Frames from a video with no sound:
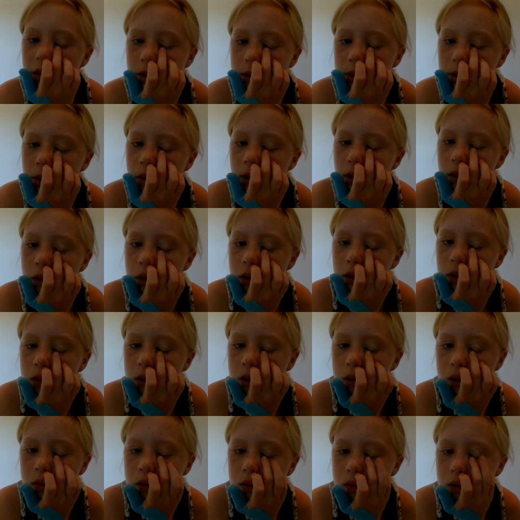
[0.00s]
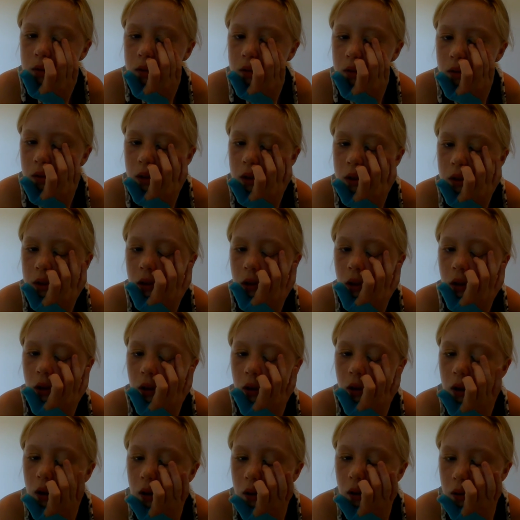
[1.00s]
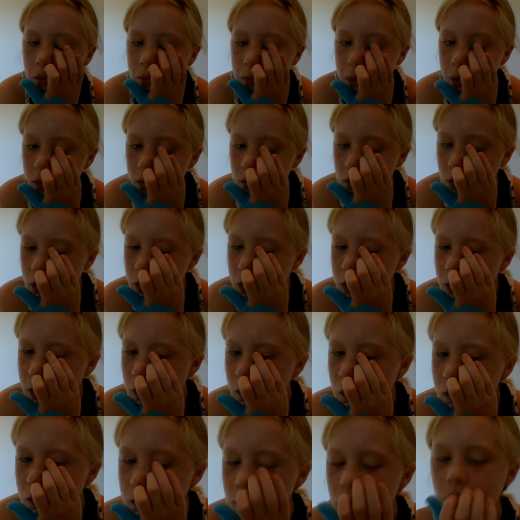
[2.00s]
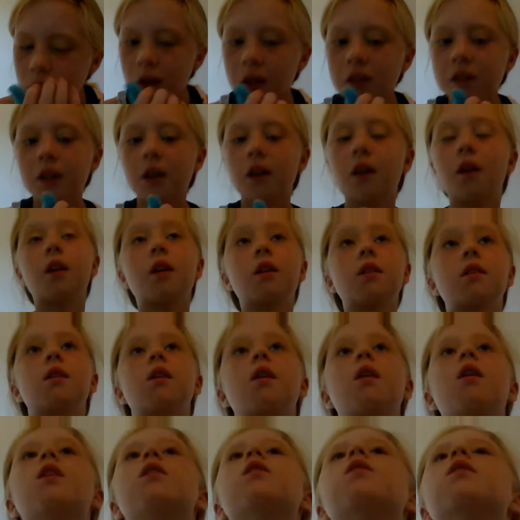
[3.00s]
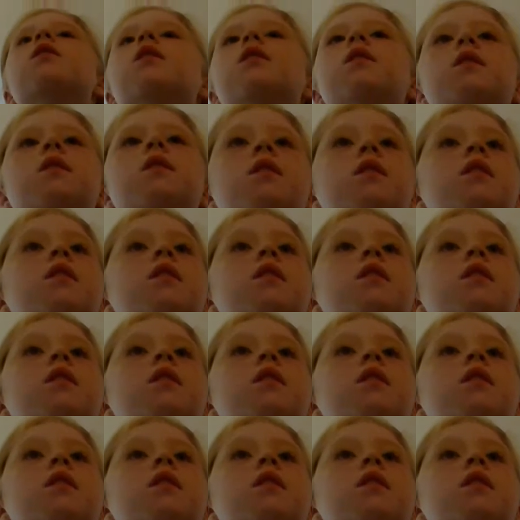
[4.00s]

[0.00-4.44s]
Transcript: this side, right there, I mean, right there, so yes, there as you can